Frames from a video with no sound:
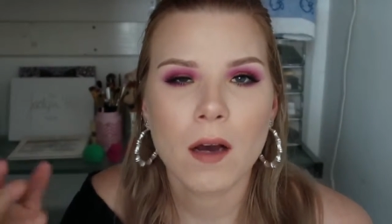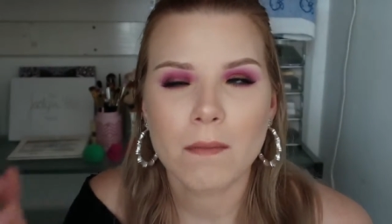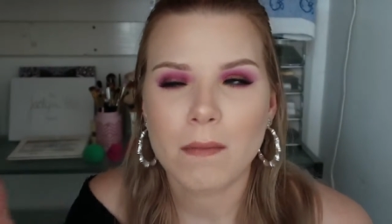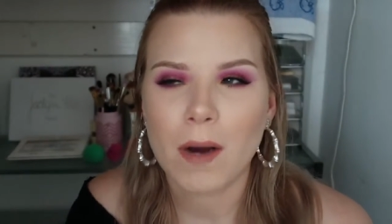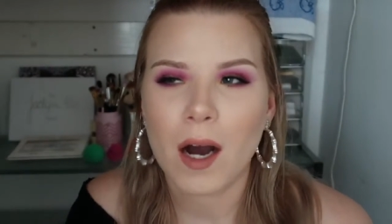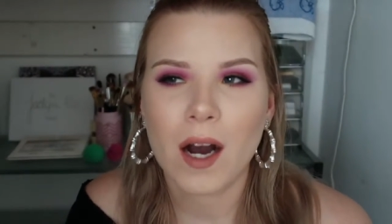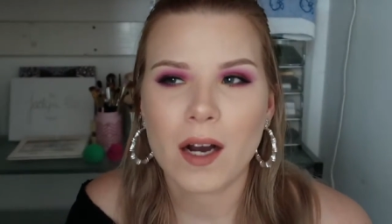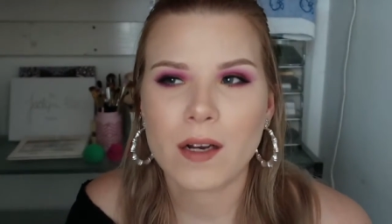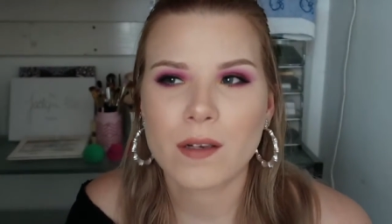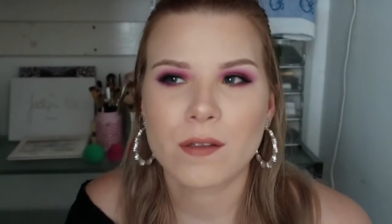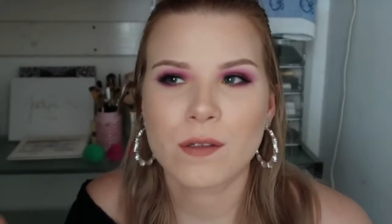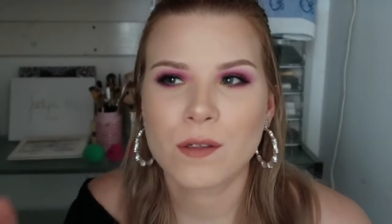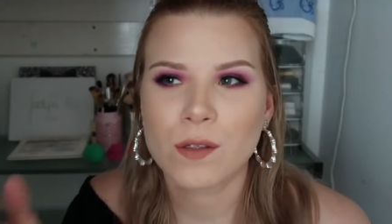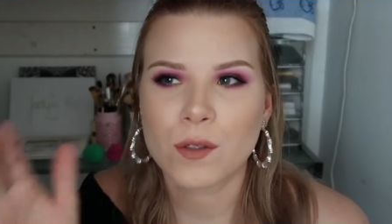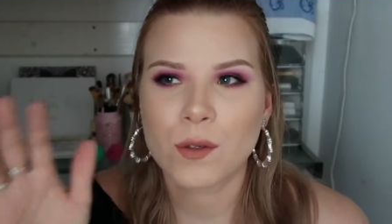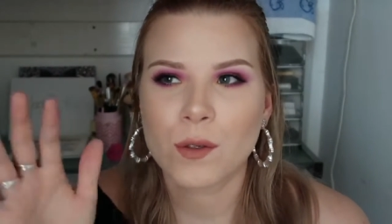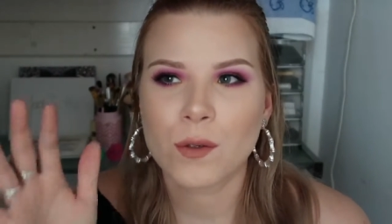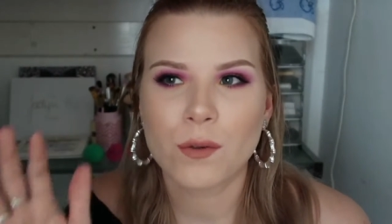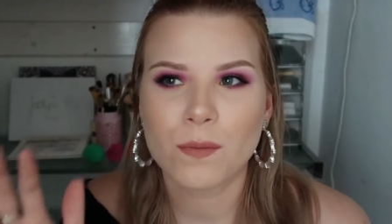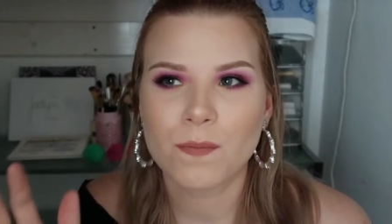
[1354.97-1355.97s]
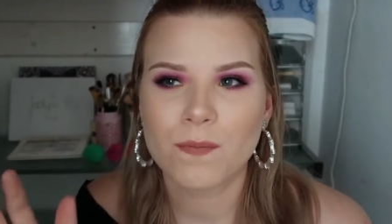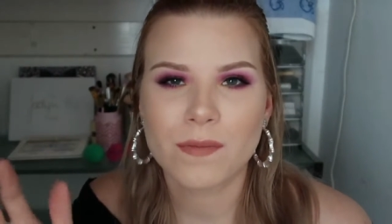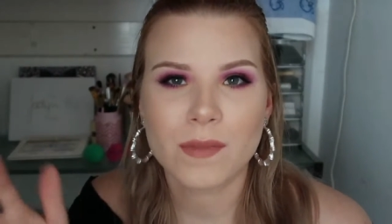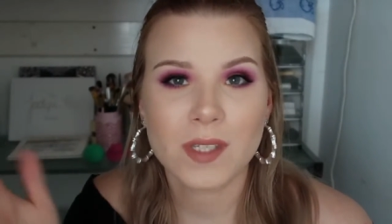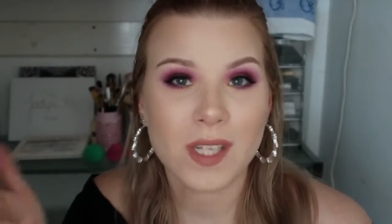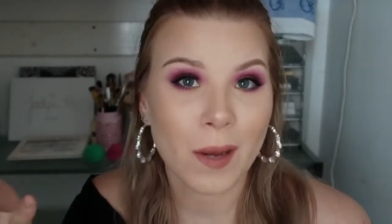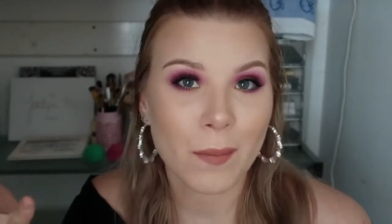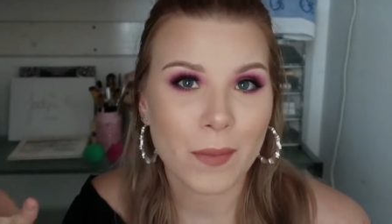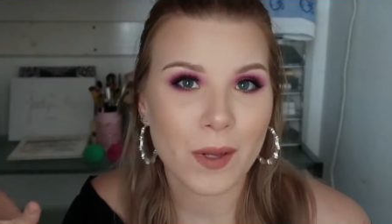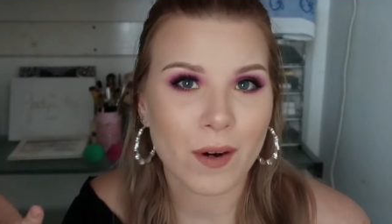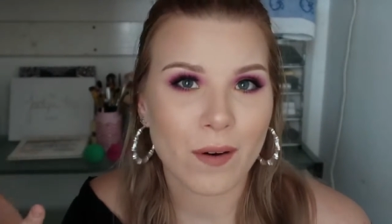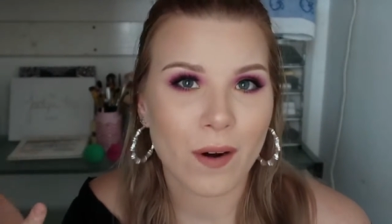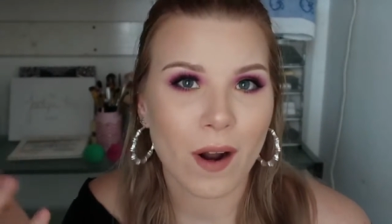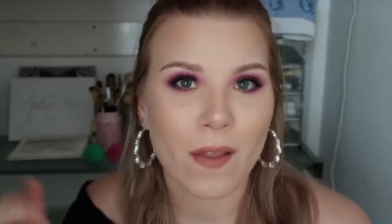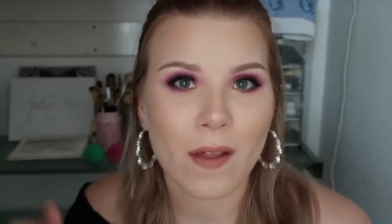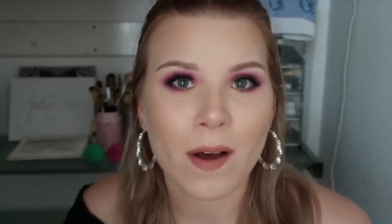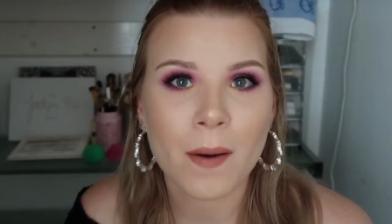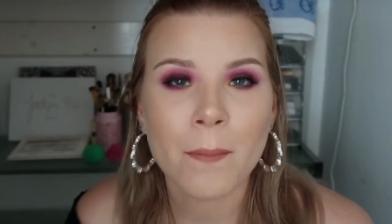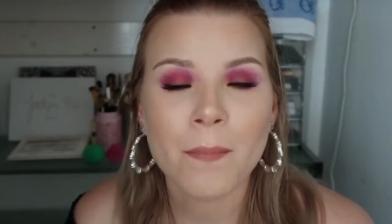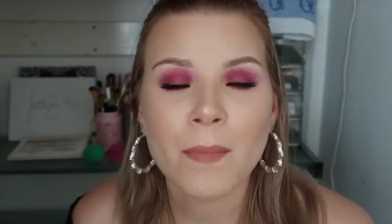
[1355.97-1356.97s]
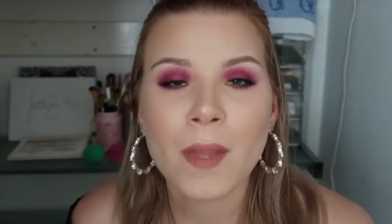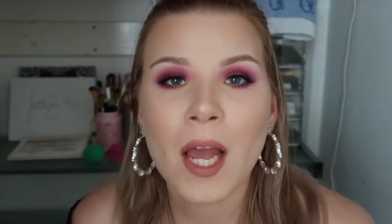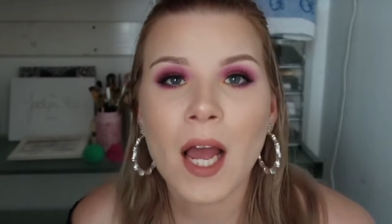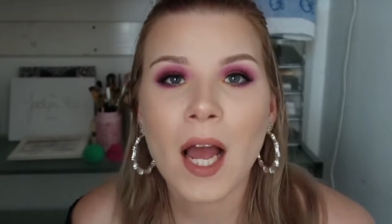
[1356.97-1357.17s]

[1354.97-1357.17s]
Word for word: Mark II something or other.